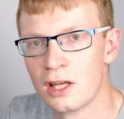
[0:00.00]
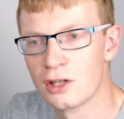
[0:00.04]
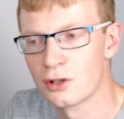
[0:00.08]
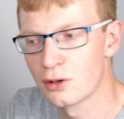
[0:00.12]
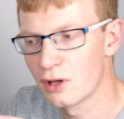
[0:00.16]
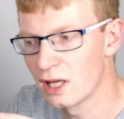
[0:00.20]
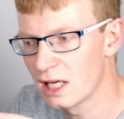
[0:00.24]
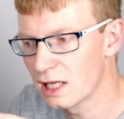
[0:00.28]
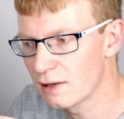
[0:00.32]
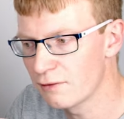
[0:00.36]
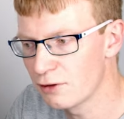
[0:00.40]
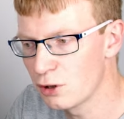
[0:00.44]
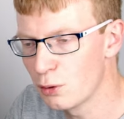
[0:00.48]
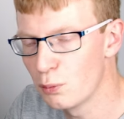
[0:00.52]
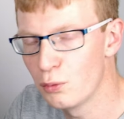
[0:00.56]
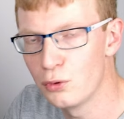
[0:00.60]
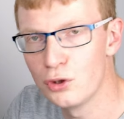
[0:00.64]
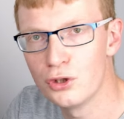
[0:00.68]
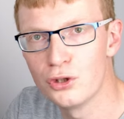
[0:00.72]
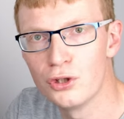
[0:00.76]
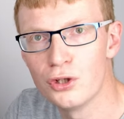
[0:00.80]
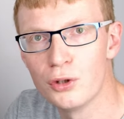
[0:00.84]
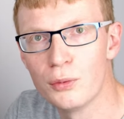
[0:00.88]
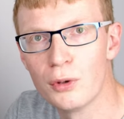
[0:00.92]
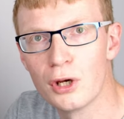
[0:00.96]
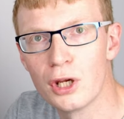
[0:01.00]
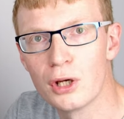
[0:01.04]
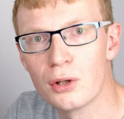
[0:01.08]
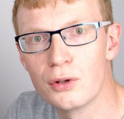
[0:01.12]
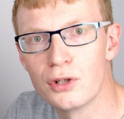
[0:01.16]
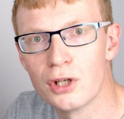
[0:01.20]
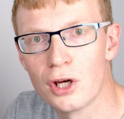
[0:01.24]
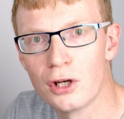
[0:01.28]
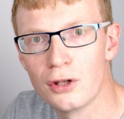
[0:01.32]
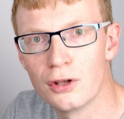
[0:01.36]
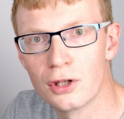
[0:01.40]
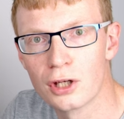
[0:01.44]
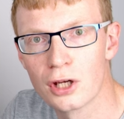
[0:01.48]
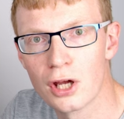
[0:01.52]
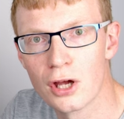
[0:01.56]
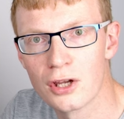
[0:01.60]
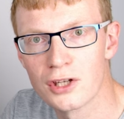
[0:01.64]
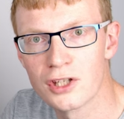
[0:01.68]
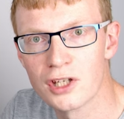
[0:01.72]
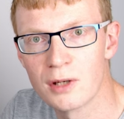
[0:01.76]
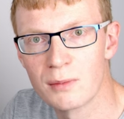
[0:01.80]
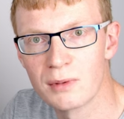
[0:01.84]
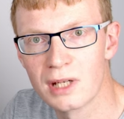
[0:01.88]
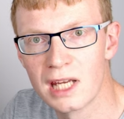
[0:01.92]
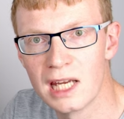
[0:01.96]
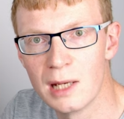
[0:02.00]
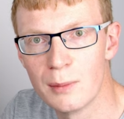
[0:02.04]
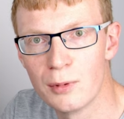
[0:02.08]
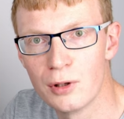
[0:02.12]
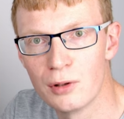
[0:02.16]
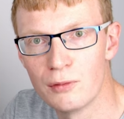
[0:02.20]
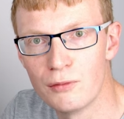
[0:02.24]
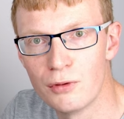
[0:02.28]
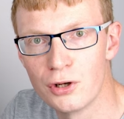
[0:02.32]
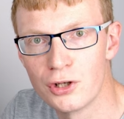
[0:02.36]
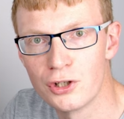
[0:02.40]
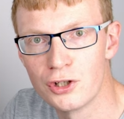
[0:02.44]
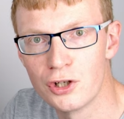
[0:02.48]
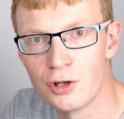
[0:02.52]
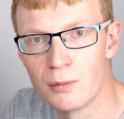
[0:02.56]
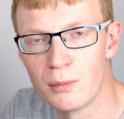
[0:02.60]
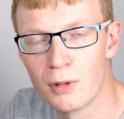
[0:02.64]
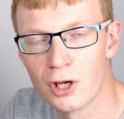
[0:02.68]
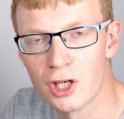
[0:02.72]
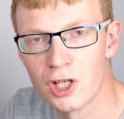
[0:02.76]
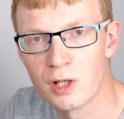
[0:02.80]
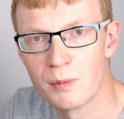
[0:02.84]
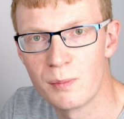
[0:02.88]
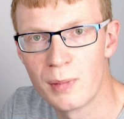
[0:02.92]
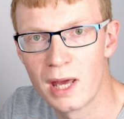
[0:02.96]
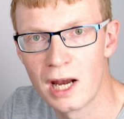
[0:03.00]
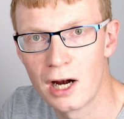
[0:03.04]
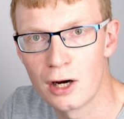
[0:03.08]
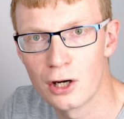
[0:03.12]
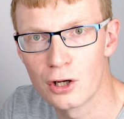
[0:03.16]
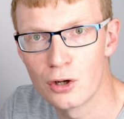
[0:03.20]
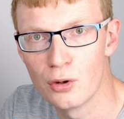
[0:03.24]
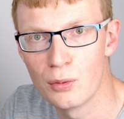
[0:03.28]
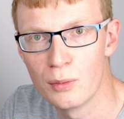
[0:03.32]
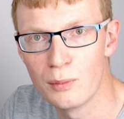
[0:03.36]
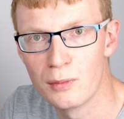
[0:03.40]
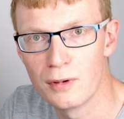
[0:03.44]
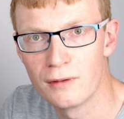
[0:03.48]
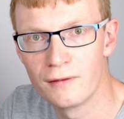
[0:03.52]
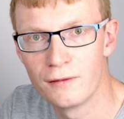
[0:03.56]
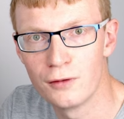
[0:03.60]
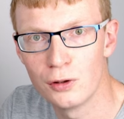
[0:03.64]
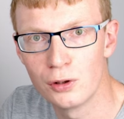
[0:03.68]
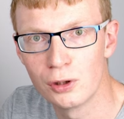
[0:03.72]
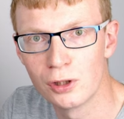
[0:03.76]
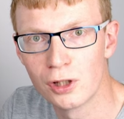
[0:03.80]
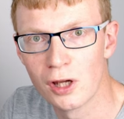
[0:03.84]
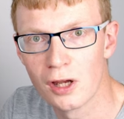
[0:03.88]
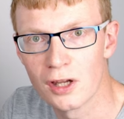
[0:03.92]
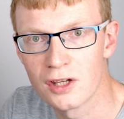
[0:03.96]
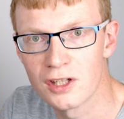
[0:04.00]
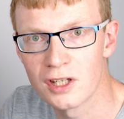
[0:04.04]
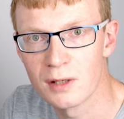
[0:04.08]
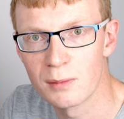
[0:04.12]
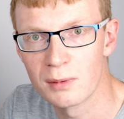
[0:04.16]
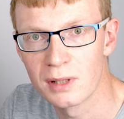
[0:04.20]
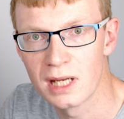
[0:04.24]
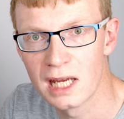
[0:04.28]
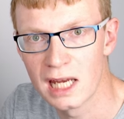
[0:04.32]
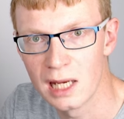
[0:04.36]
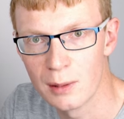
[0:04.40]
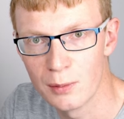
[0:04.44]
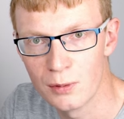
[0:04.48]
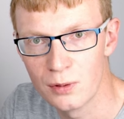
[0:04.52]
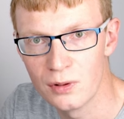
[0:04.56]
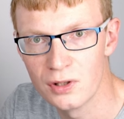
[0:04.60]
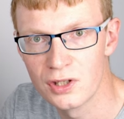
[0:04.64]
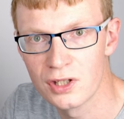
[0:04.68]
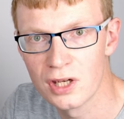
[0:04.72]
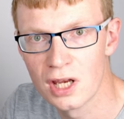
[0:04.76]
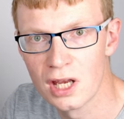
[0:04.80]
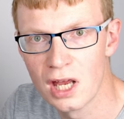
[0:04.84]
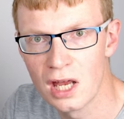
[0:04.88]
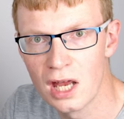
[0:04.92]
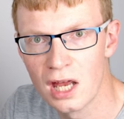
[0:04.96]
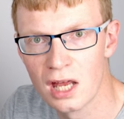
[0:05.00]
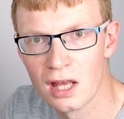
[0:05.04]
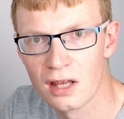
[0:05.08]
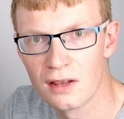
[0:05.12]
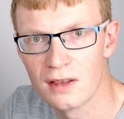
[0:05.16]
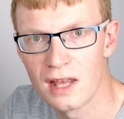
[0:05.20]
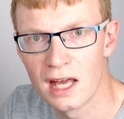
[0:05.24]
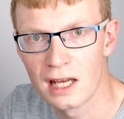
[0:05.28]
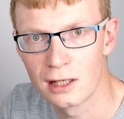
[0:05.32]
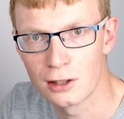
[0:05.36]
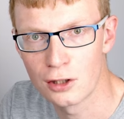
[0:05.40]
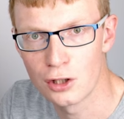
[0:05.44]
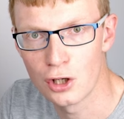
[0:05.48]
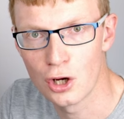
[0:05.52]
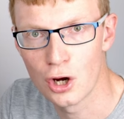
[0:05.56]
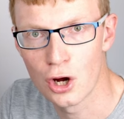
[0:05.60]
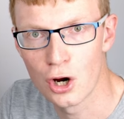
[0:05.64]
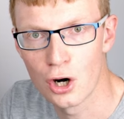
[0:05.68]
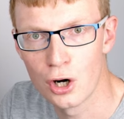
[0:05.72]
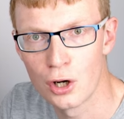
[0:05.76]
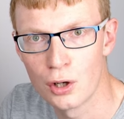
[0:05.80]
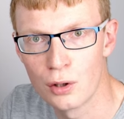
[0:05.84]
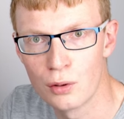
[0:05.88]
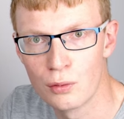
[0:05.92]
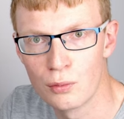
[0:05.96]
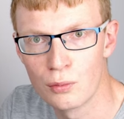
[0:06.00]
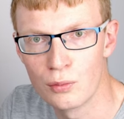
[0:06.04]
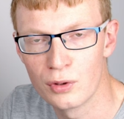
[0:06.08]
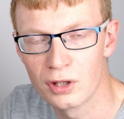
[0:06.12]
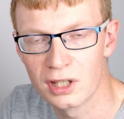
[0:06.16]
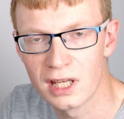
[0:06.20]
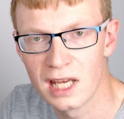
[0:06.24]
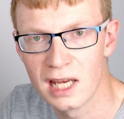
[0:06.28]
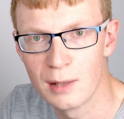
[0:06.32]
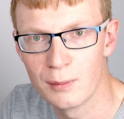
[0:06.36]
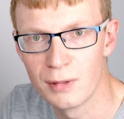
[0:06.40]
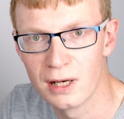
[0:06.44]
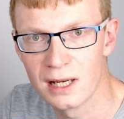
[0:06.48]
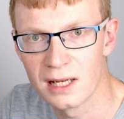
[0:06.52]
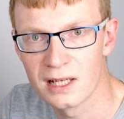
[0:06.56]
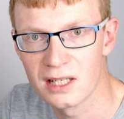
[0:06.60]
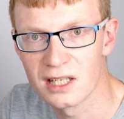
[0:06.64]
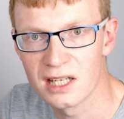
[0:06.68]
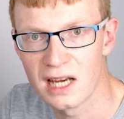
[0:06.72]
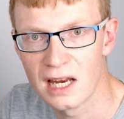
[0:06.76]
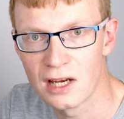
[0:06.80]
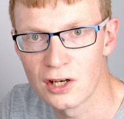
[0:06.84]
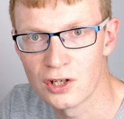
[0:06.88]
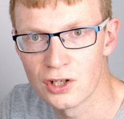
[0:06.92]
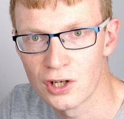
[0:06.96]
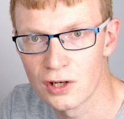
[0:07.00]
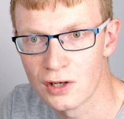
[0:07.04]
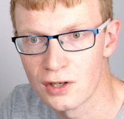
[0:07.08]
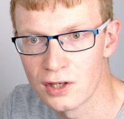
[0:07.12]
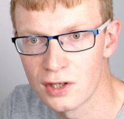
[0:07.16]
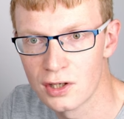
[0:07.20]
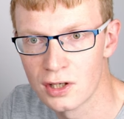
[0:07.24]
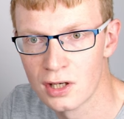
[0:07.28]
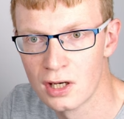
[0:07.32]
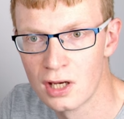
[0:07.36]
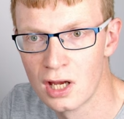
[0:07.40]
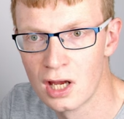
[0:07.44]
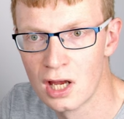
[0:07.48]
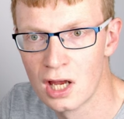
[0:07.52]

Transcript: So I think if you do want to go down the custom cable route, you're much better going with full custom cables than you are with cable extensions.